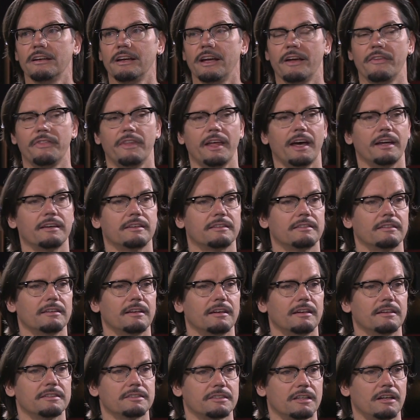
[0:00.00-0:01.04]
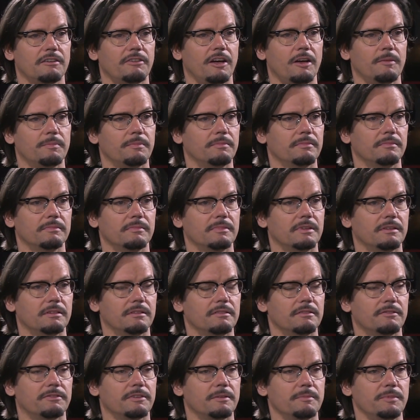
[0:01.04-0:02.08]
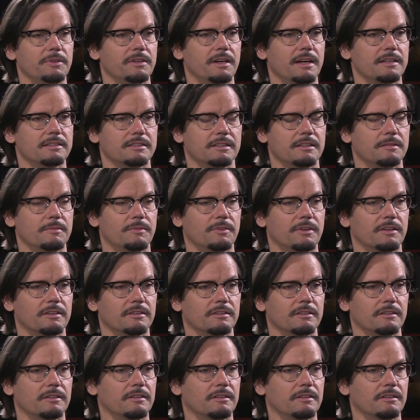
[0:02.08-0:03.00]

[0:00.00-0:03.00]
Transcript: and that uh, self-help from you guys anymore.